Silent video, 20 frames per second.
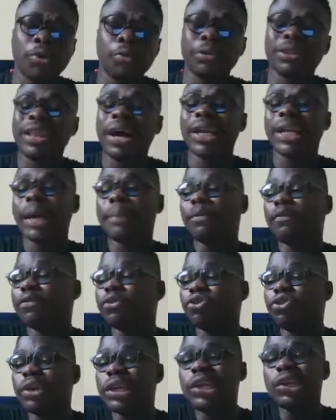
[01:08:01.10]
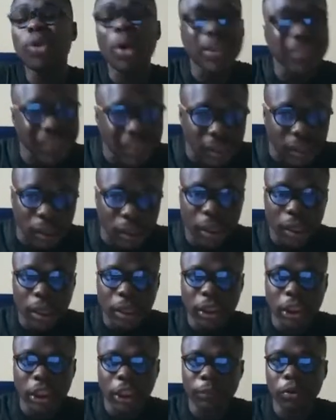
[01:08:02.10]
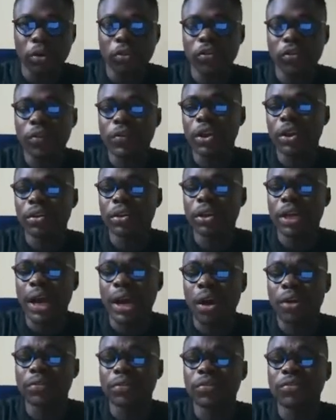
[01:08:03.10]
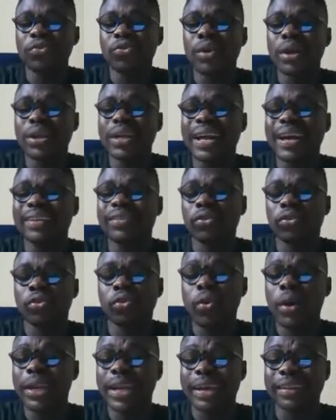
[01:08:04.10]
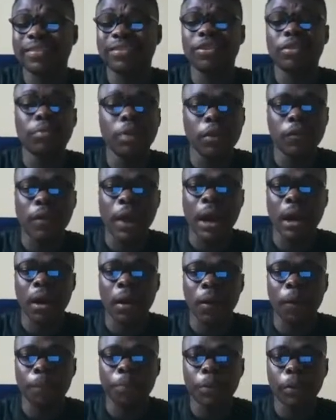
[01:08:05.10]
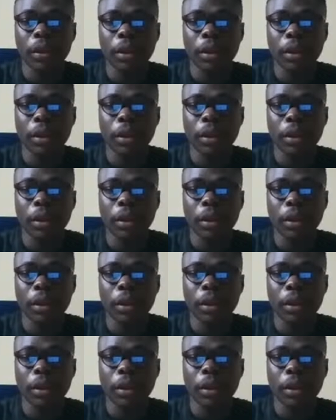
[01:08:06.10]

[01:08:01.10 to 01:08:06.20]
without them even doing nothing, just because of the account is going extremely viral.